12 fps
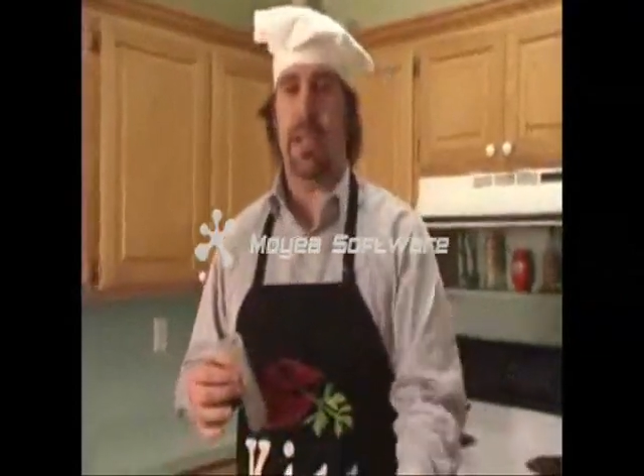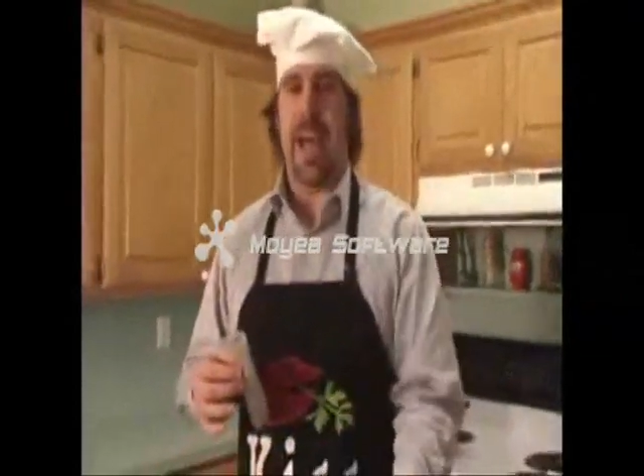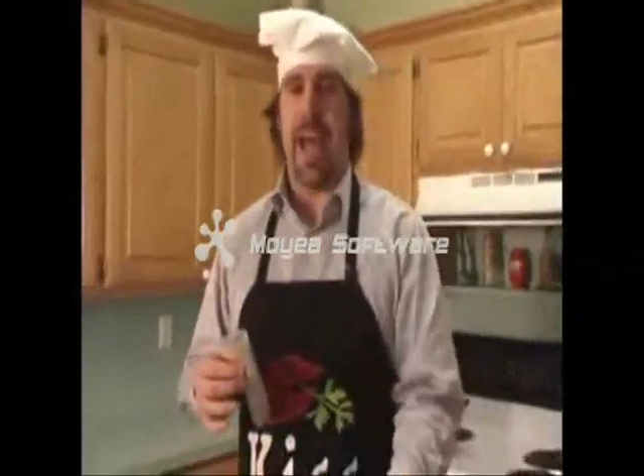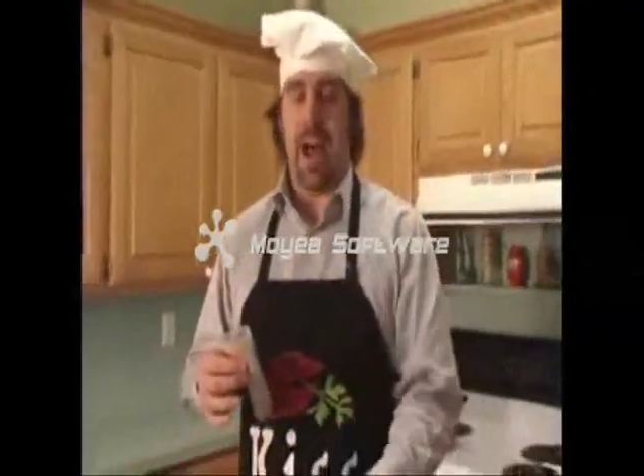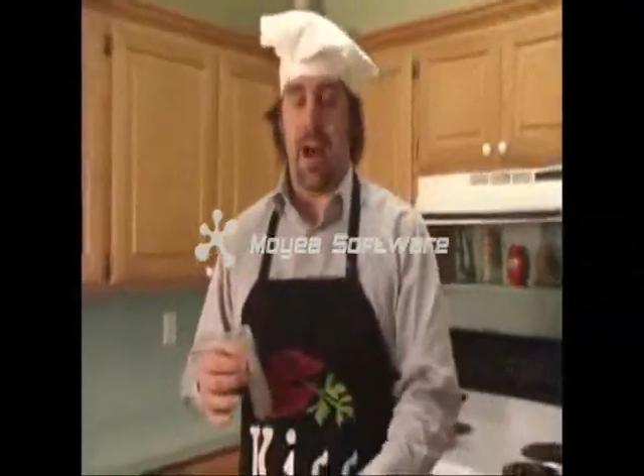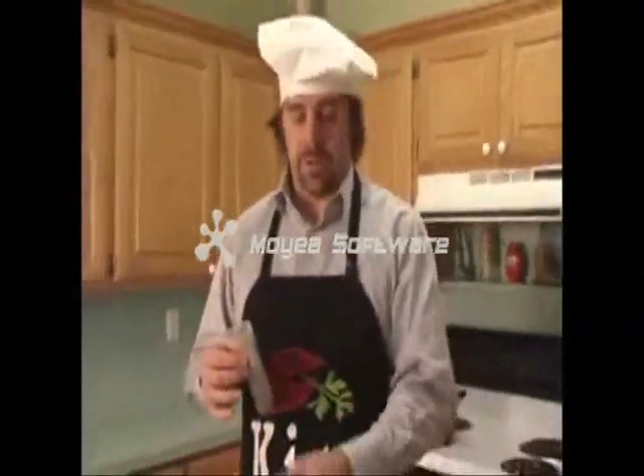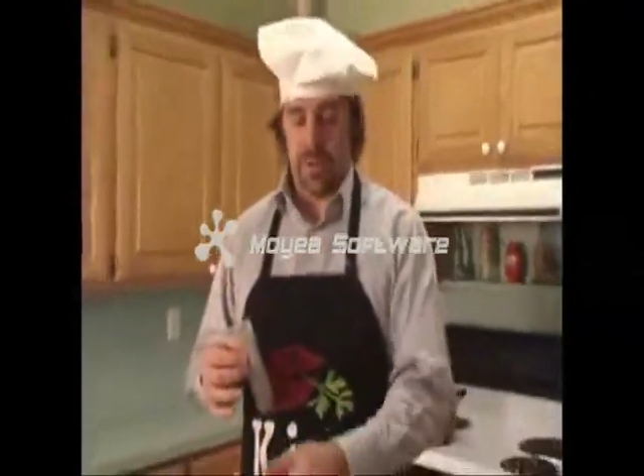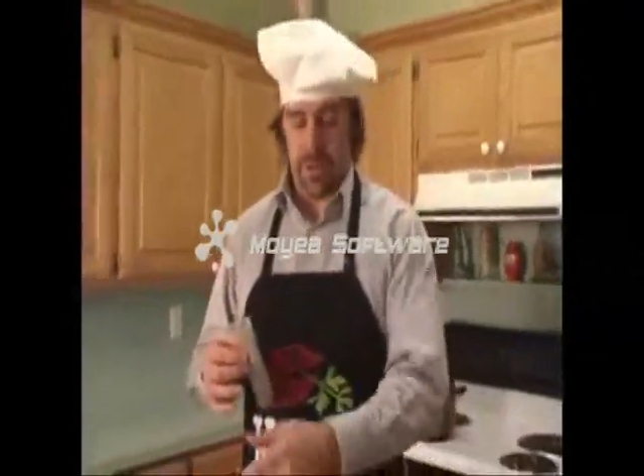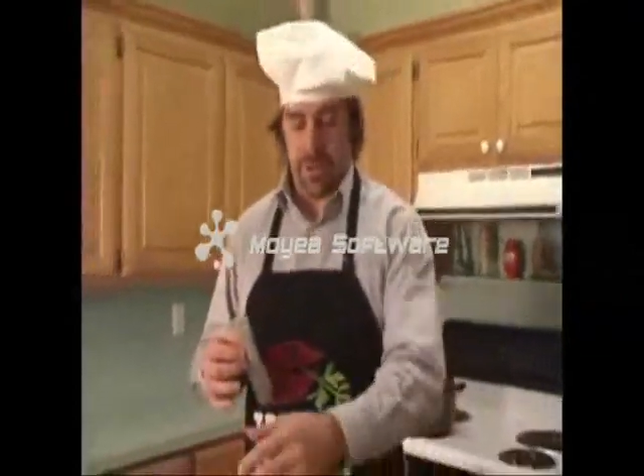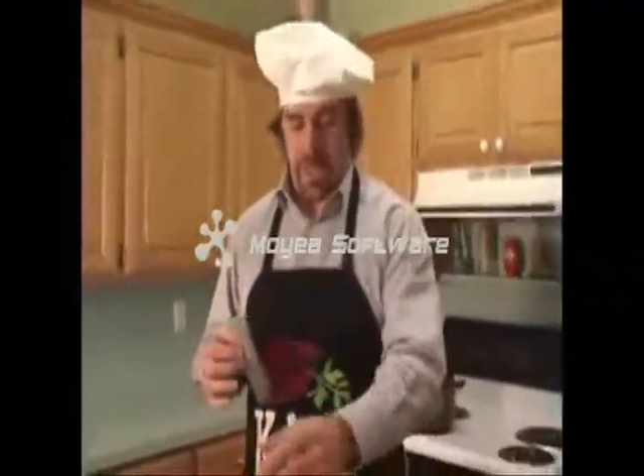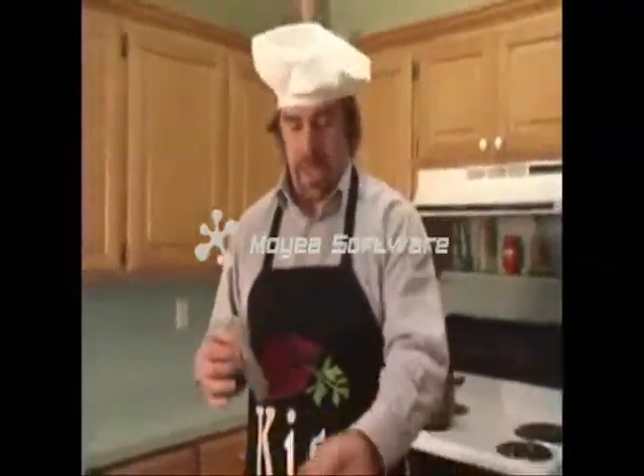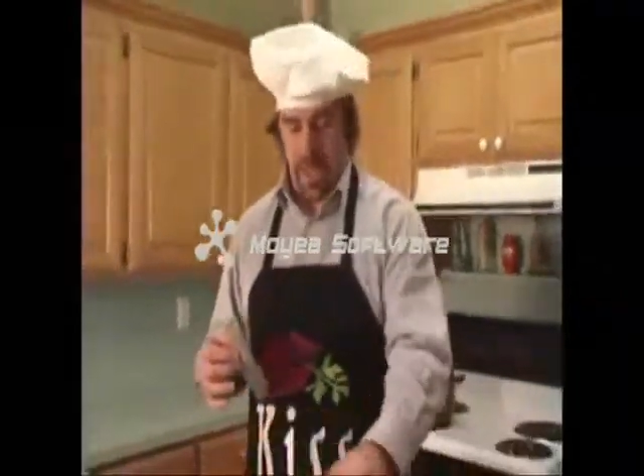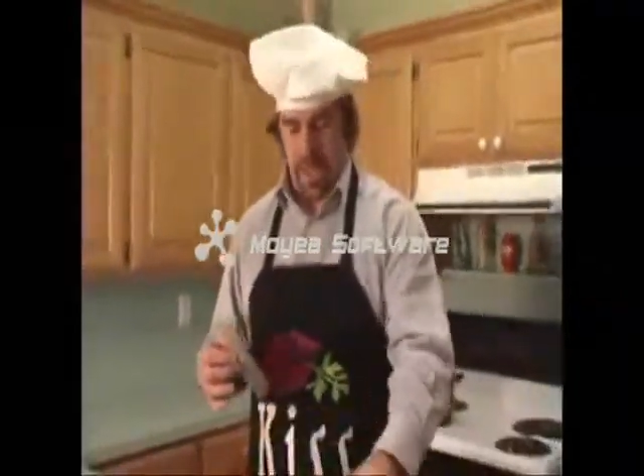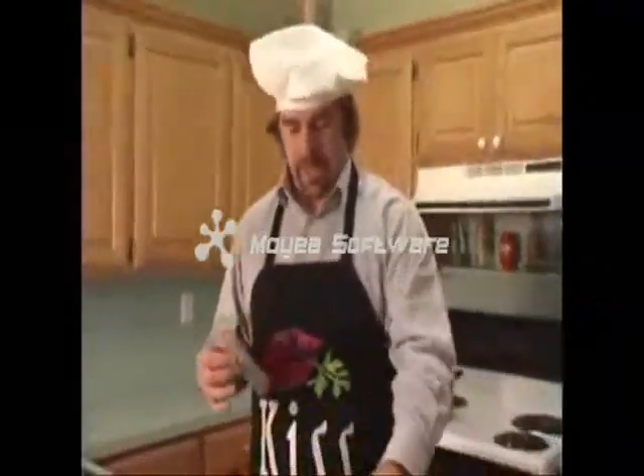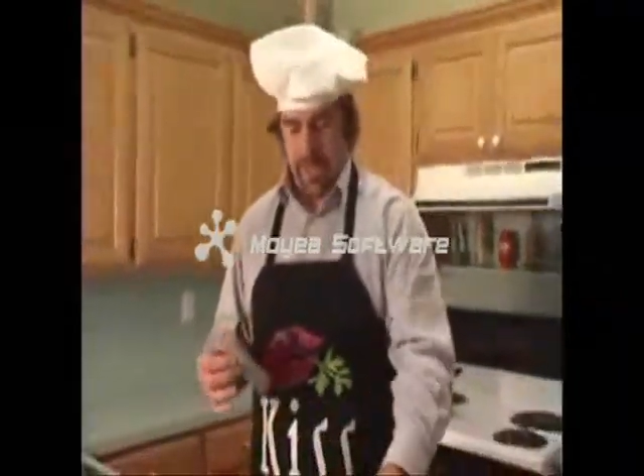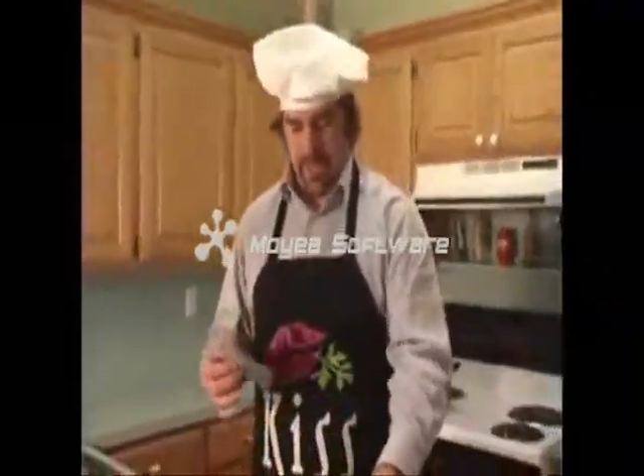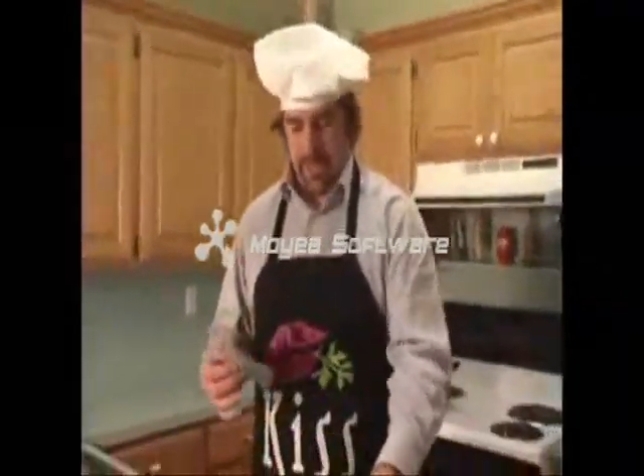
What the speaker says: the outside